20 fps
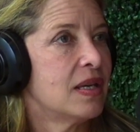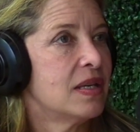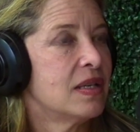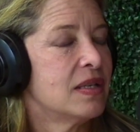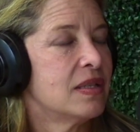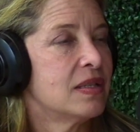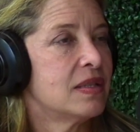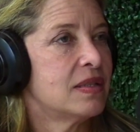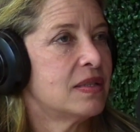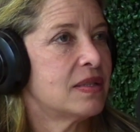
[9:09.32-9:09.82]

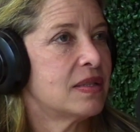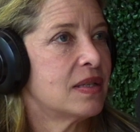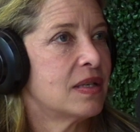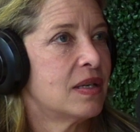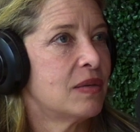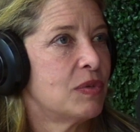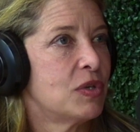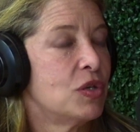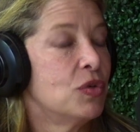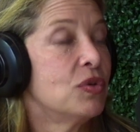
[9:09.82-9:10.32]
is
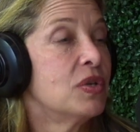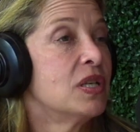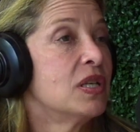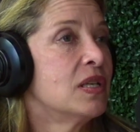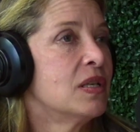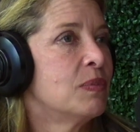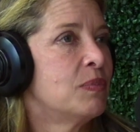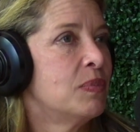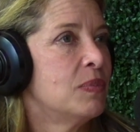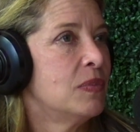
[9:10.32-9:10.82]
you can
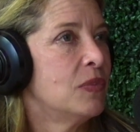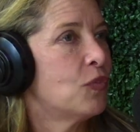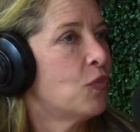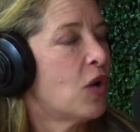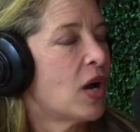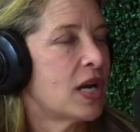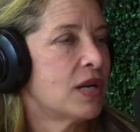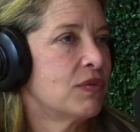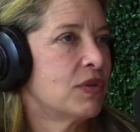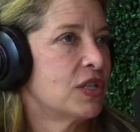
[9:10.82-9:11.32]
eat a
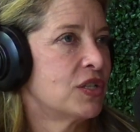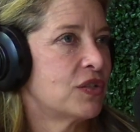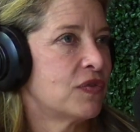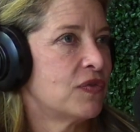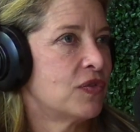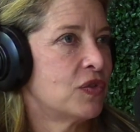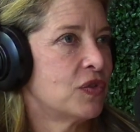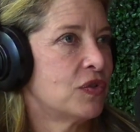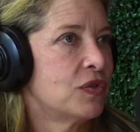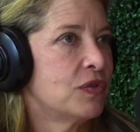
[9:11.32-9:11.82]
wide range
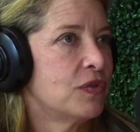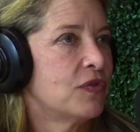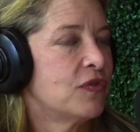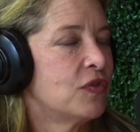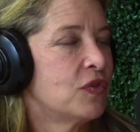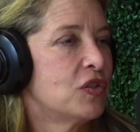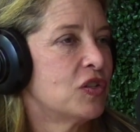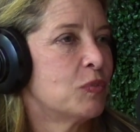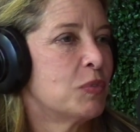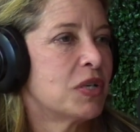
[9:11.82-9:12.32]
of
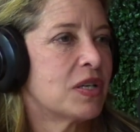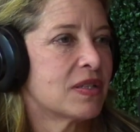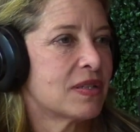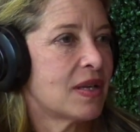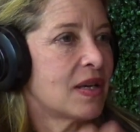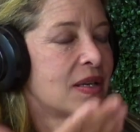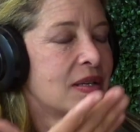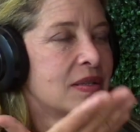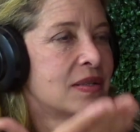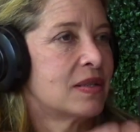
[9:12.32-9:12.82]
foods,
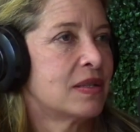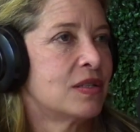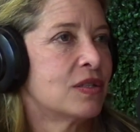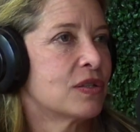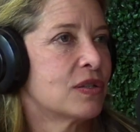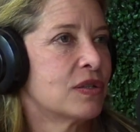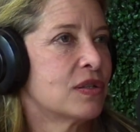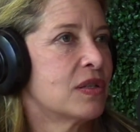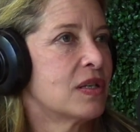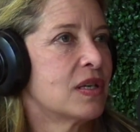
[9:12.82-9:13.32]
because I can see
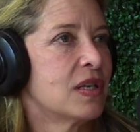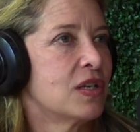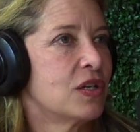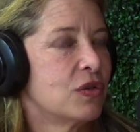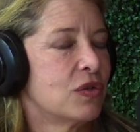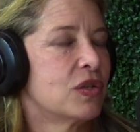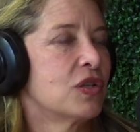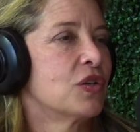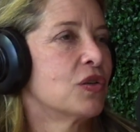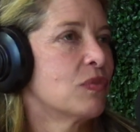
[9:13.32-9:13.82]
just looking at
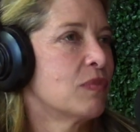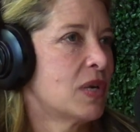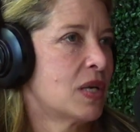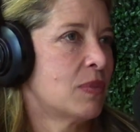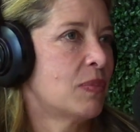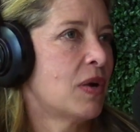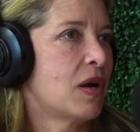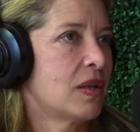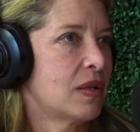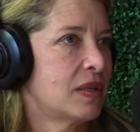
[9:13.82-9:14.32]
you that you're
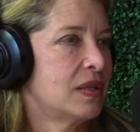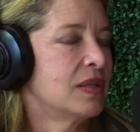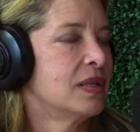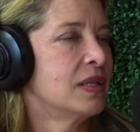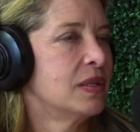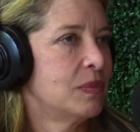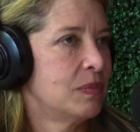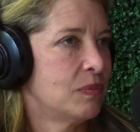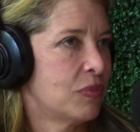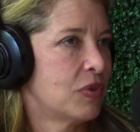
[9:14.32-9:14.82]

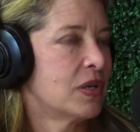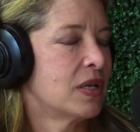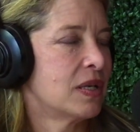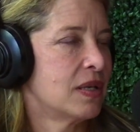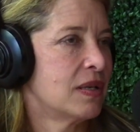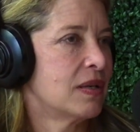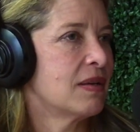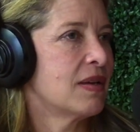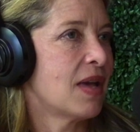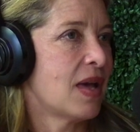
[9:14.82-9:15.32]
metabolically
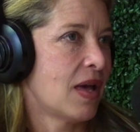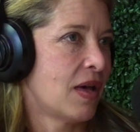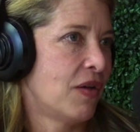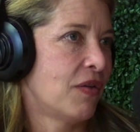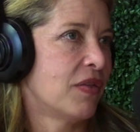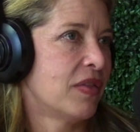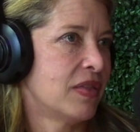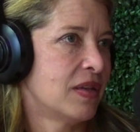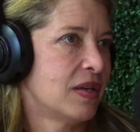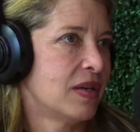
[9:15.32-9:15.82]
pretty
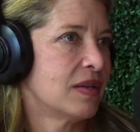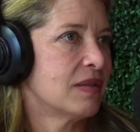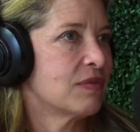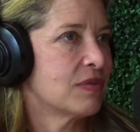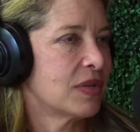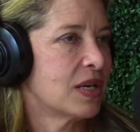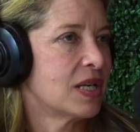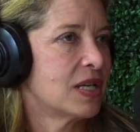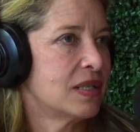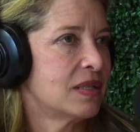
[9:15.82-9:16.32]
healthy,
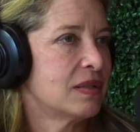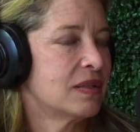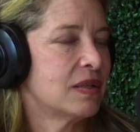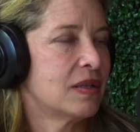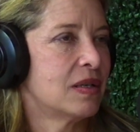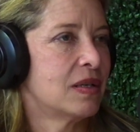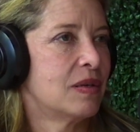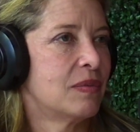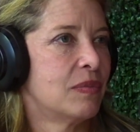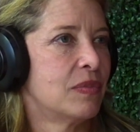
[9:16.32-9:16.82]
right?
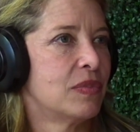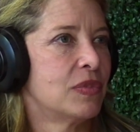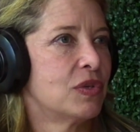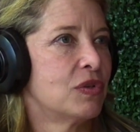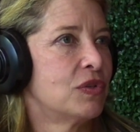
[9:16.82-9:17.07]
Yeah.